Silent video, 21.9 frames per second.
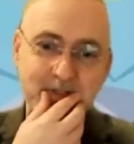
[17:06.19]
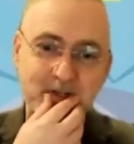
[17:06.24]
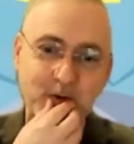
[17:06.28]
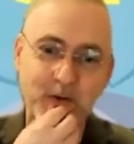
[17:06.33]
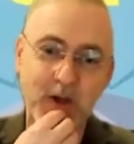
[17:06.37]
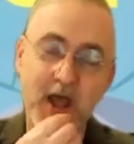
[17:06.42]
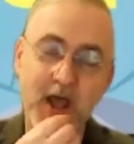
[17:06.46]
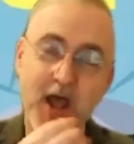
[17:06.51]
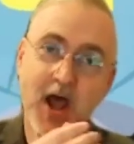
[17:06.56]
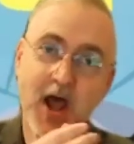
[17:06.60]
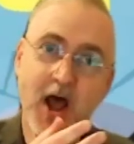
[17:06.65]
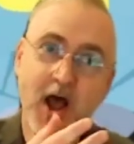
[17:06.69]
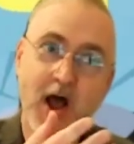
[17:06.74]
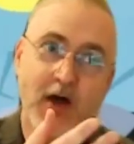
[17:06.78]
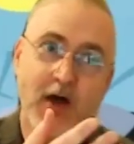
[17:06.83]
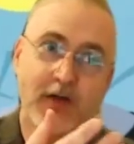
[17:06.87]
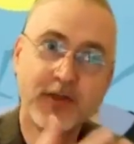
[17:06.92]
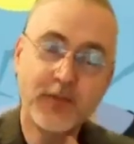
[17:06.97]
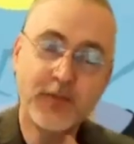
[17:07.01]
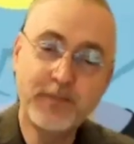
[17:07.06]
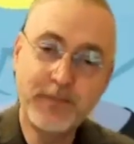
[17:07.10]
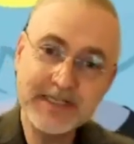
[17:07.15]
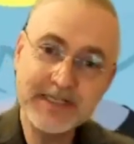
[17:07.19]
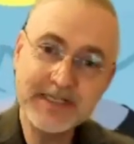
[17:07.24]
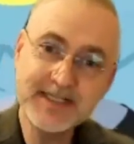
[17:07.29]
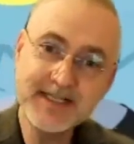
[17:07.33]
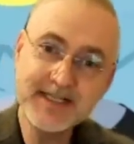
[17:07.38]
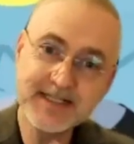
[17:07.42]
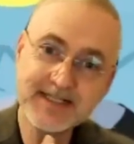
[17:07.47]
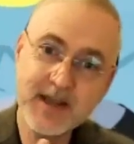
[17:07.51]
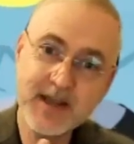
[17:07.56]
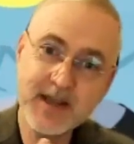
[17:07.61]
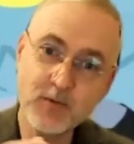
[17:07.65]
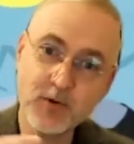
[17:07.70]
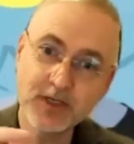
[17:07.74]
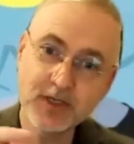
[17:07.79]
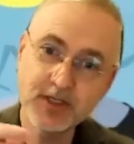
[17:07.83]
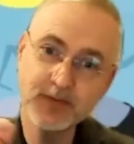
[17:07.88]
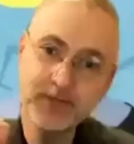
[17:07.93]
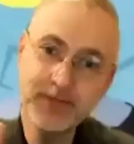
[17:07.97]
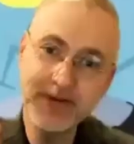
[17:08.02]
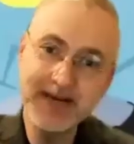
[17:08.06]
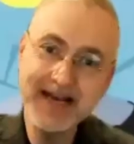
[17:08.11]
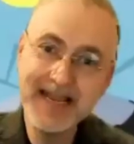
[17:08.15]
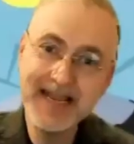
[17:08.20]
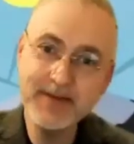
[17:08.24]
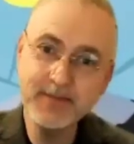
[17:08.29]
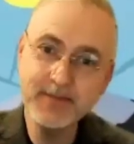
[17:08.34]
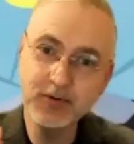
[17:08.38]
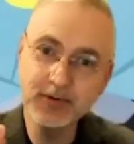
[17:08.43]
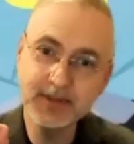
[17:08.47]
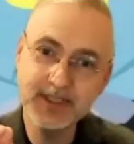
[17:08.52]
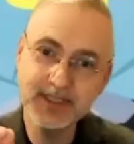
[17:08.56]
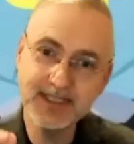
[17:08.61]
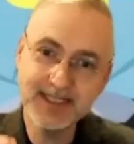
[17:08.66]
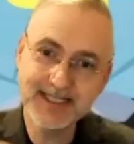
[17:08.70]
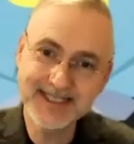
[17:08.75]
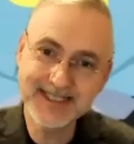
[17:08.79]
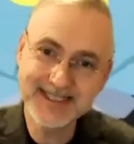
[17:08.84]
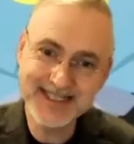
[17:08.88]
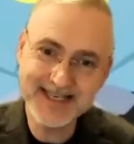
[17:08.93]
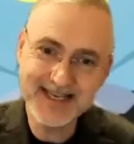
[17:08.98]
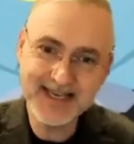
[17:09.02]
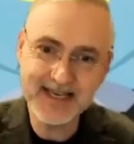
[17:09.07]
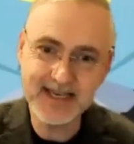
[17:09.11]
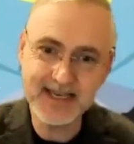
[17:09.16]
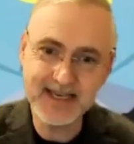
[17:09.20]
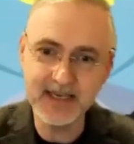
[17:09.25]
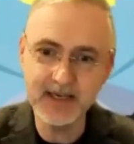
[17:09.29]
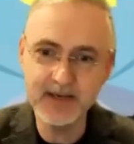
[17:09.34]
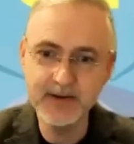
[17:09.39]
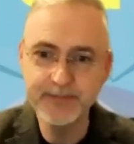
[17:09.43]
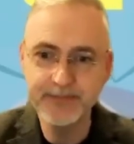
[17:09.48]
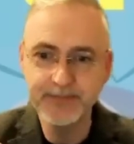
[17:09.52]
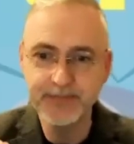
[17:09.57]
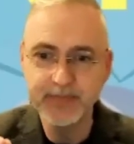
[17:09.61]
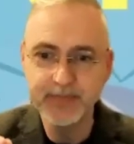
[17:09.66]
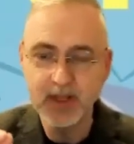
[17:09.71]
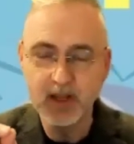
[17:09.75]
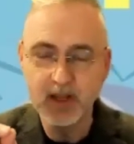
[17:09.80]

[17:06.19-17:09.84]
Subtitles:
So the business networks have been able to see,